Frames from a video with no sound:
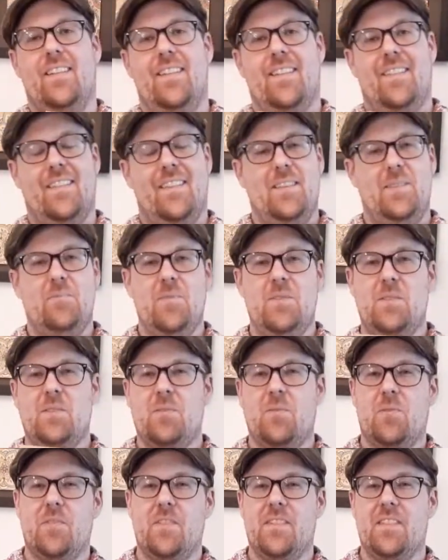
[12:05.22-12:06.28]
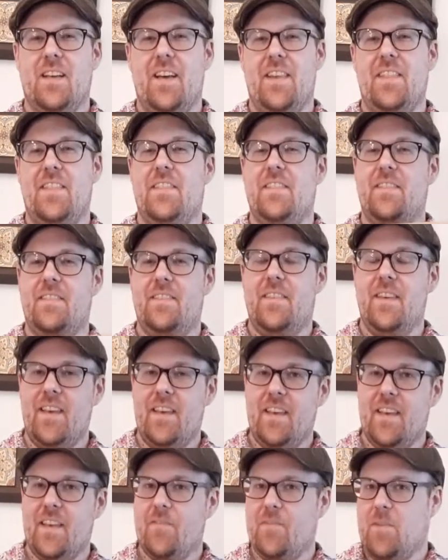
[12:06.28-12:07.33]
This was towards, I
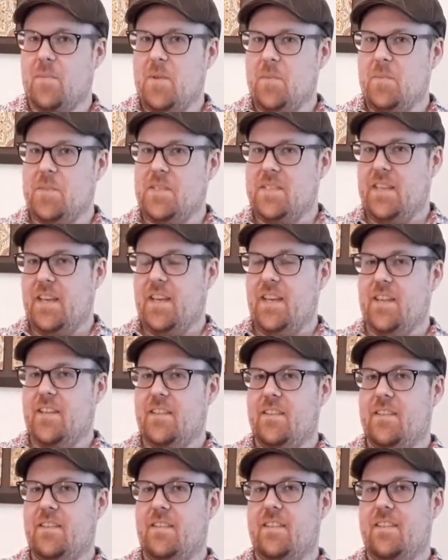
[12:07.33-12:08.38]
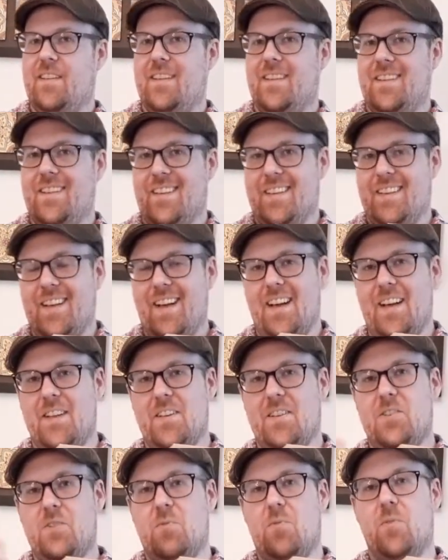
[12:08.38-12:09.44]
think, if I'm not mistaken, kind
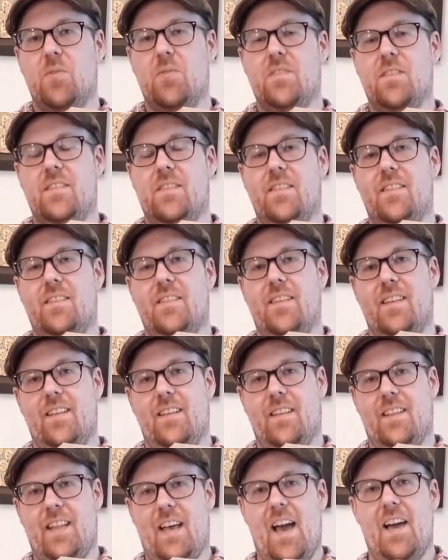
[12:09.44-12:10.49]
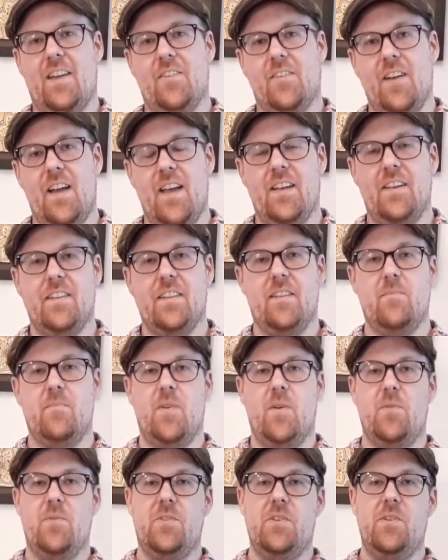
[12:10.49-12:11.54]
of towards the latter end of the
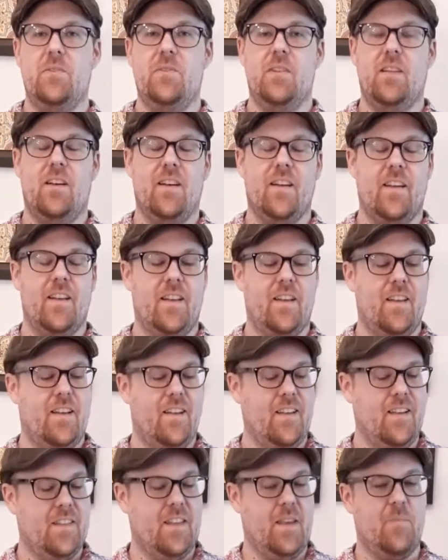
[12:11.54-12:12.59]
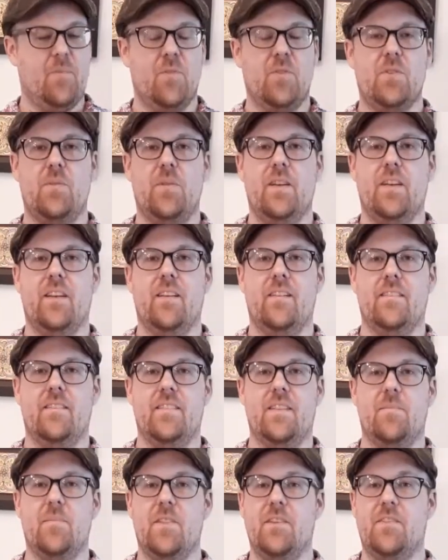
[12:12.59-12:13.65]
Motu line. They were doing
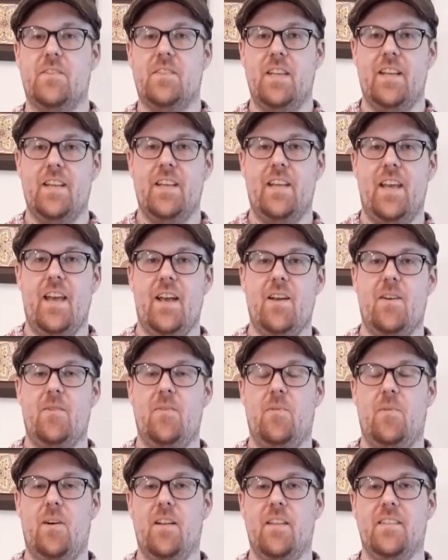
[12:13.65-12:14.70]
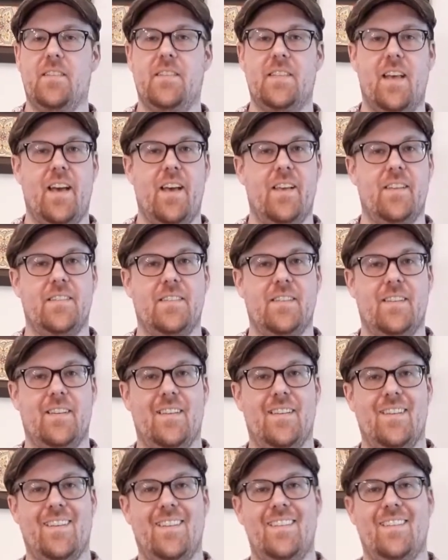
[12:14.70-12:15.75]
some of their San Diego ones as
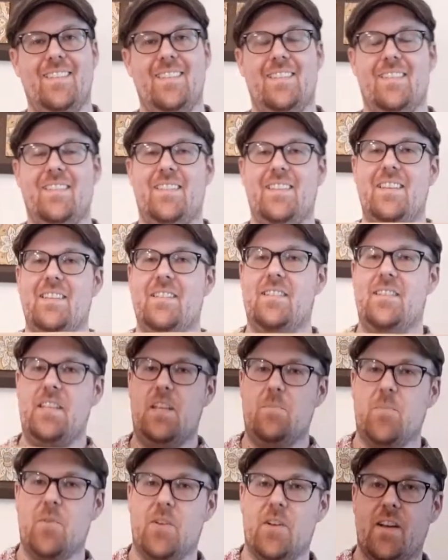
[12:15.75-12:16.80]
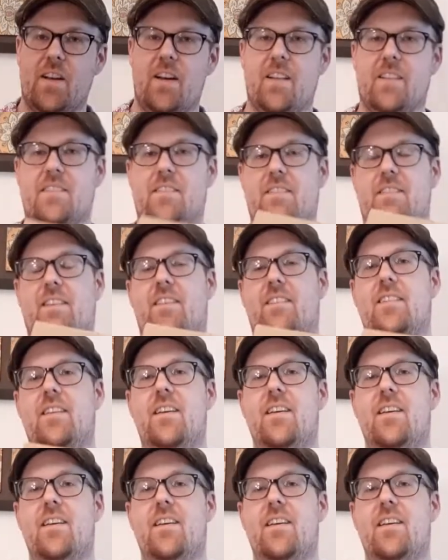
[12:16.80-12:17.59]
these deeper cuts, these